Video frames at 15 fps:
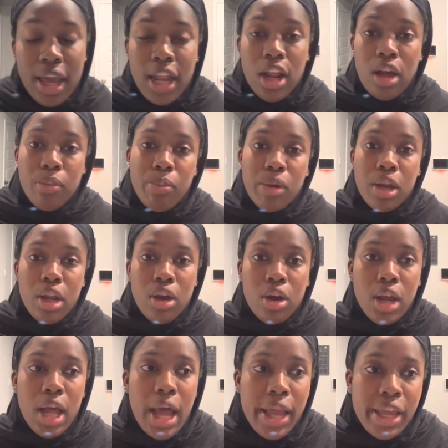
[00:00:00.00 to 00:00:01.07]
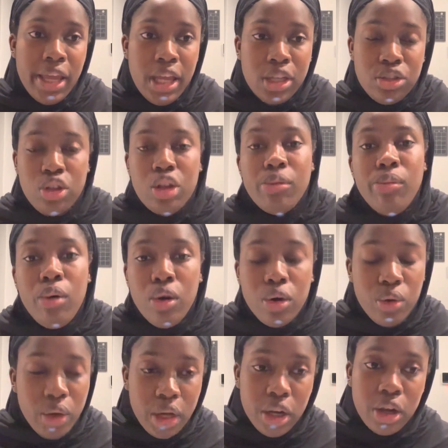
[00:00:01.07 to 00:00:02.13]
and I'll put it on high heat so I can boil
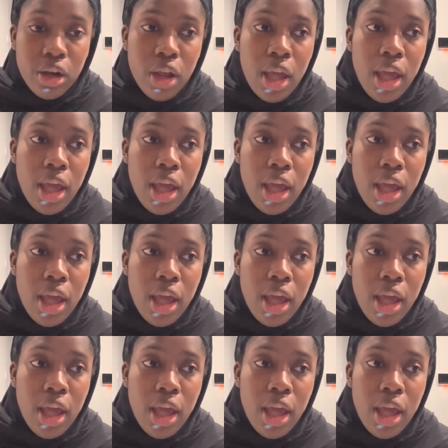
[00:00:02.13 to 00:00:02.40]
quicker,